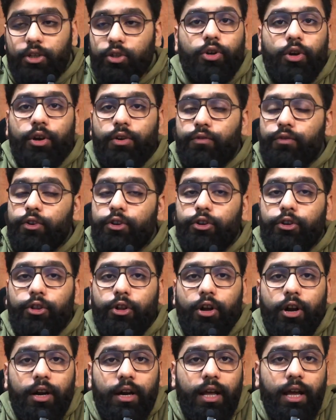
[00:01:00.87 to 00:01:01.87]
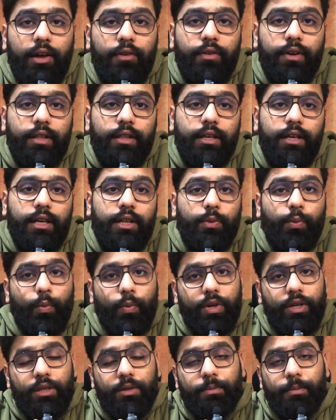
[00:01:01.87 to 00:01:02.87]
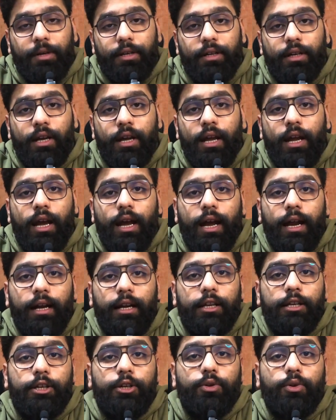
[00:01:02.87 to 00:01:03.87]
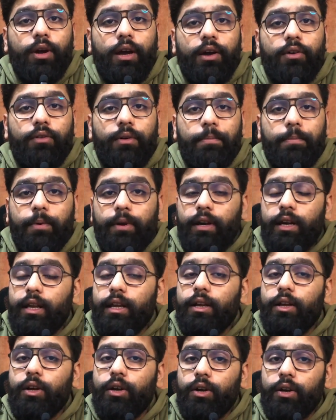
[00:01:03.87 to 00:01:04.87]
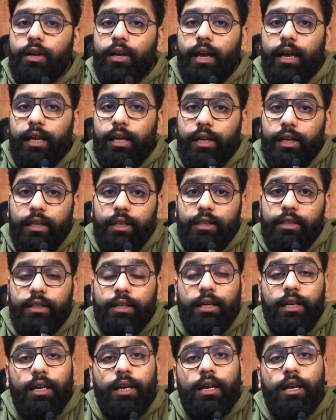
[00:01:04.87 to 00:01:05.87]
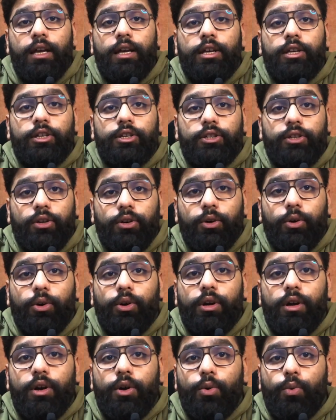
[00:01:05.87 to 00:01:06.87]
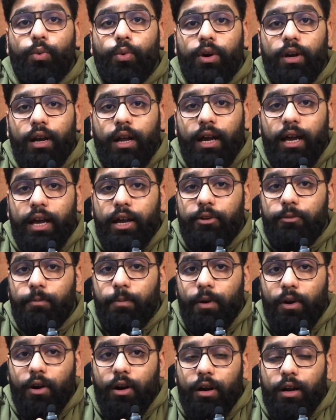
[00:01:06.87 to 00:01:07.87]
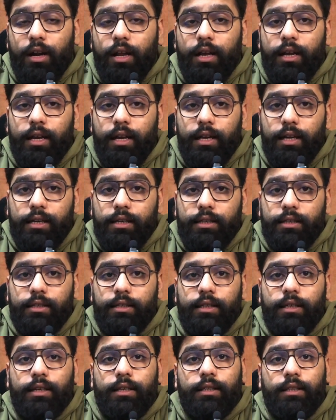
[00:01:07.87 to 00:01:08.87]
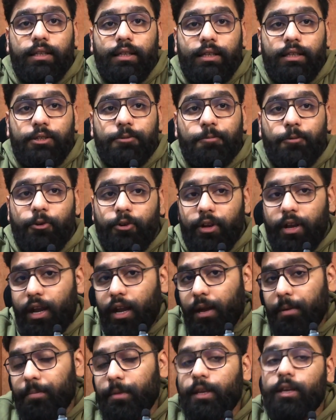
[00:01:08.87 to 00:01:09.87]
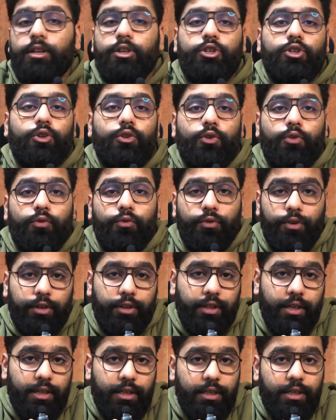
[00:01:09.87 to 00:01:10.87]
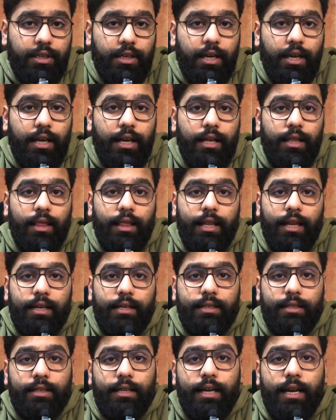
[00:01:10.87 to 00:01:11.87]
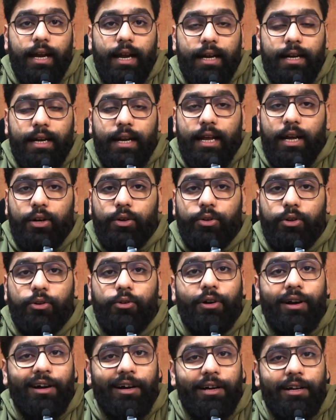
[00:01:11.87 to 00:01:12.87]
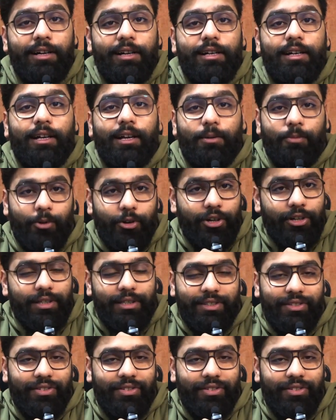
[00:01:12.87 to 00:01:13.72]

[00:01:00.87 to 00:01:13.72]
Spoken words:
So if you do not have any investment and you have a pretty good accuracy, so what I have brought is this program. So for this, let's head down to our computer